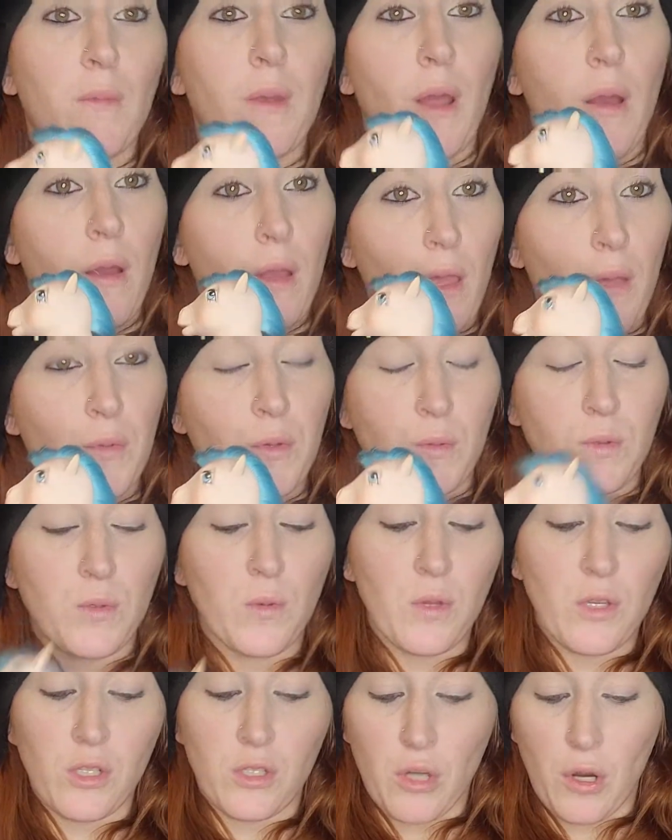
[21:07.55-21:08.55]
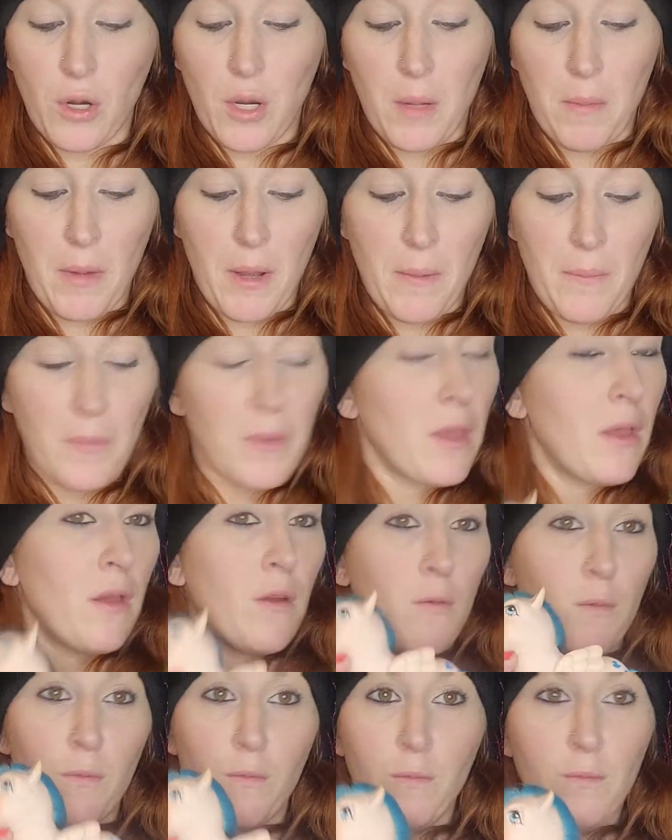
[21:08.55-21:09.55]
Now, again, this one's really dirty, but
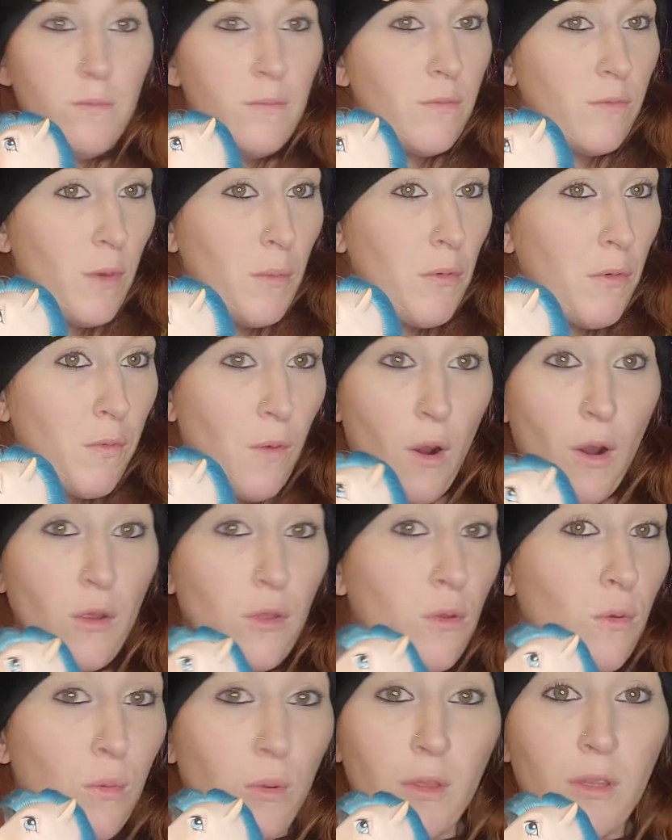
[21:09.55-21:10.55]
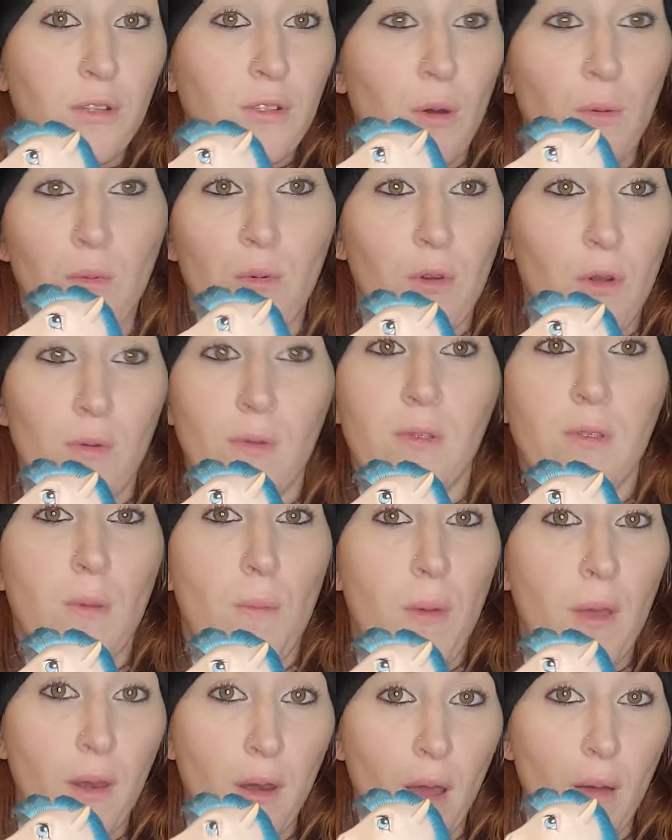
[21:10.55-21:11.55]
from afar, you really don't notice the
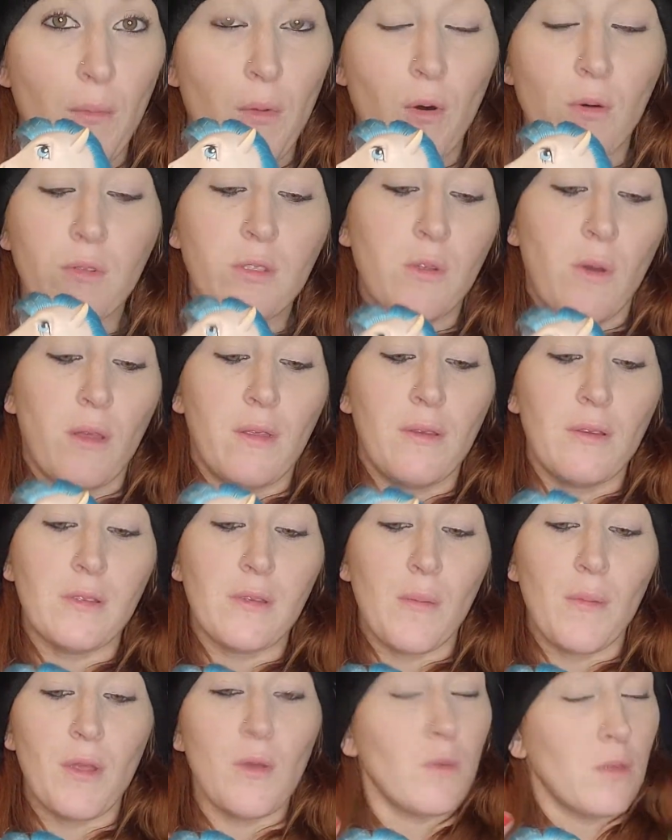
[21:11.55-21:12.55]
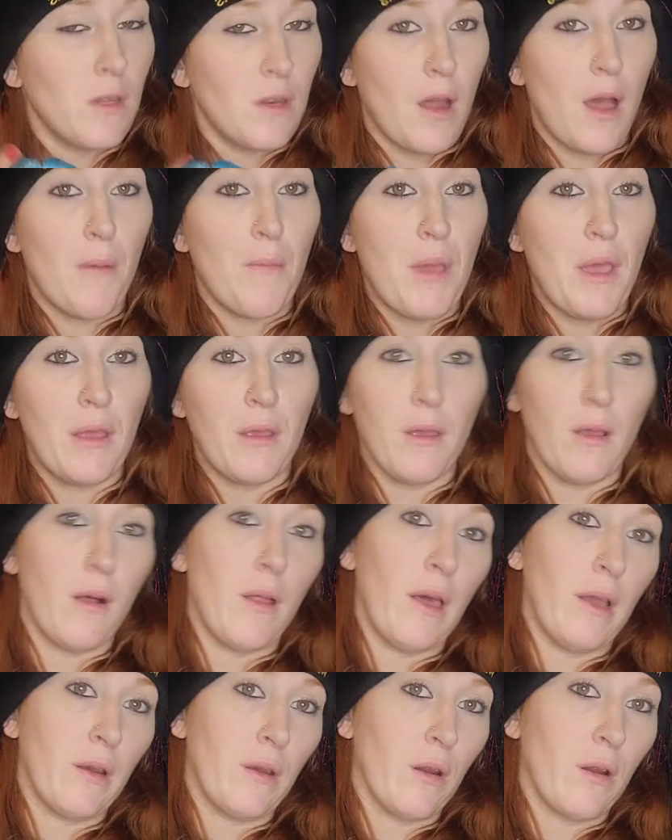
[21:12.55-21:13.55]
pin dot mold, so I think somebody who's a non-picky
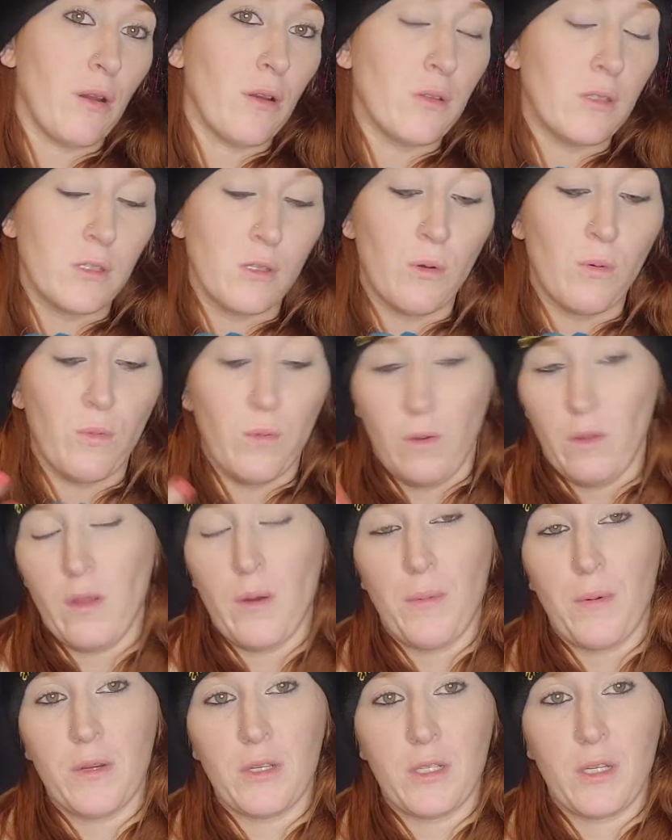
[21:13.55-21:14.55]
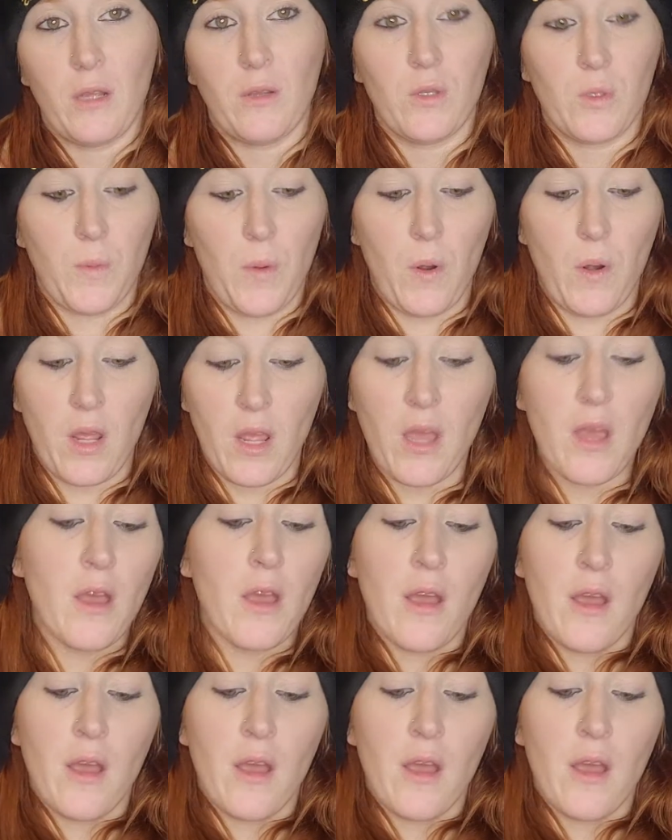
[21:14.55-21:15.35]
collector could still really appreciate this pony.